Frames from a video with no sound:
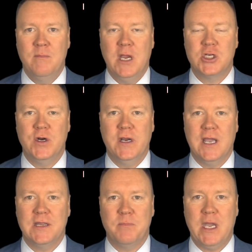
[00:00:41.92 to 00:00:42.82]
Make sure you
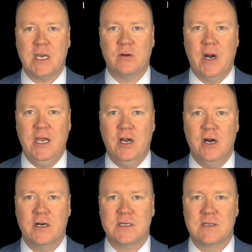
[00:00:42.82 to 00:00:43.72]
get the pick right
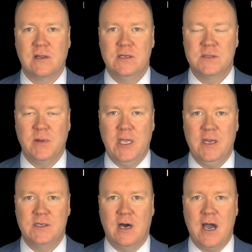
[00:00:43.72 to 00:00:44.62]
here exclusively
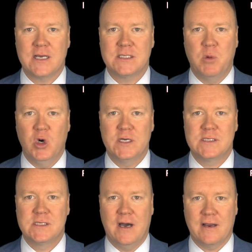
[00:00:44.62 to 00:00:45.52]
at Doc
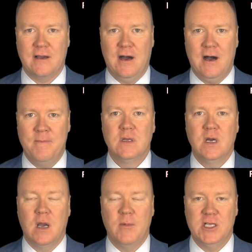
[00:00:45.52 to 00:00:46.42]
Sports dot com.
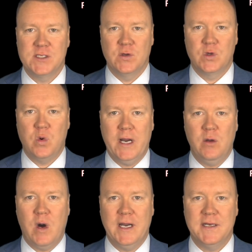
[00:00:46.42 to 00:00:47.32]
I'm also
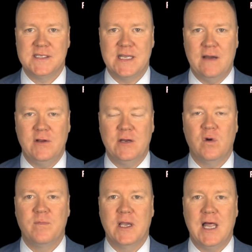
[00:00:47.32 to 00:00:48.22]
twenty-one and seven
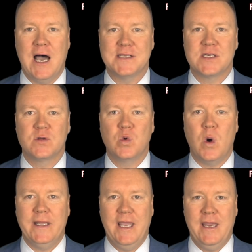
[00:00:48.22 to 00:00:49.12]
with my last
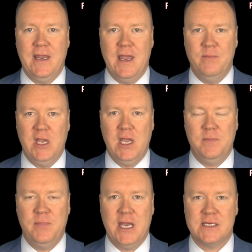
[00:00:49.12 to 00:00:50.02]
twenty-eight N B
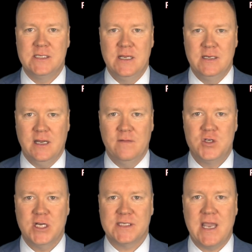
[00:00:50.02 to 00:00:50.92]
A picks, and I've
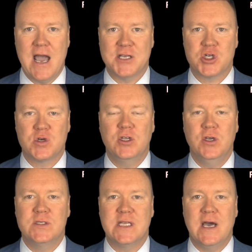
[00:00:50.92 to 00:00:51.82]
just cashed
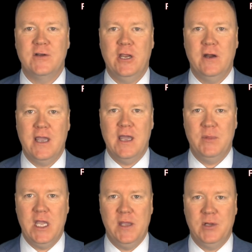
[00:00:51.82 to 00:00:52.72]
two seven unit N
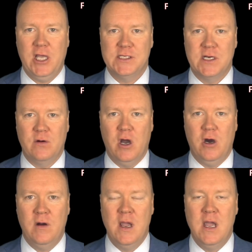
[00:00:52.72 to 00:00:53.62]
B A plays in a
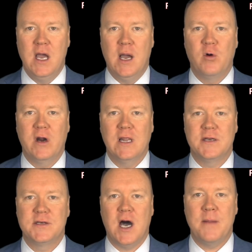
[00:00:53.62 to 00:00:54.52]
row. I'm one of
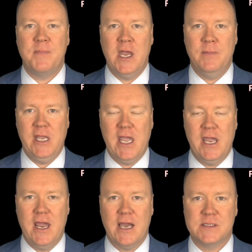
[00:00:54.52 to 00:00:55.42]
the top N B
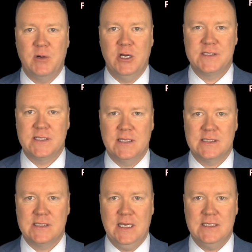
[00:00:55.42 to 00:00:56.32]
A experts
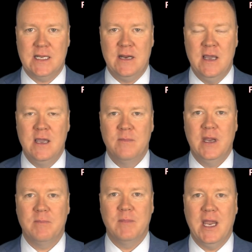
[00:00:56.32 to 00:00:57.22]
this season,
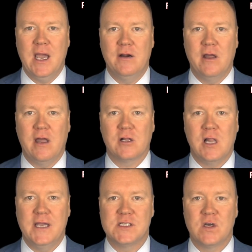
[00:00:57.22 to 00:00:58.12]
making my one hundred dollar
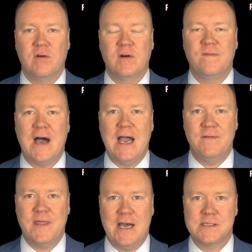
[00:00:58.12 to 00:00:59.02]
clients over five
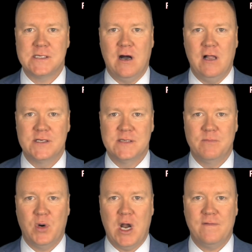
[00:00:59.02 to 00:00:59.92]
thousand dollars in
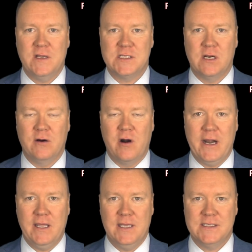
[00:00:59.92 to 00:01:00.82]
profits
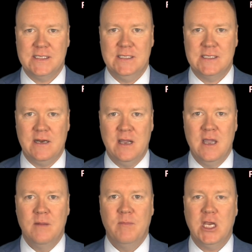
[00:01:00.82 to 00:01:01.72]
already this season.
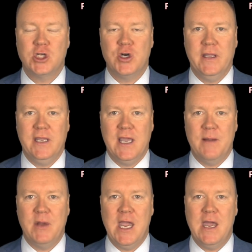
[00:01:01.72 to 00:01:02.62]
Make sure that you
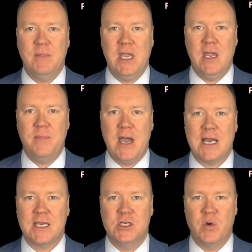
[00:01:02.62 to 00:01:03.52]
get my N B A
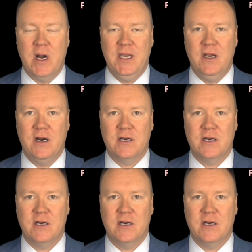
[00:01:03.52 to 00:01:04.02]
package right here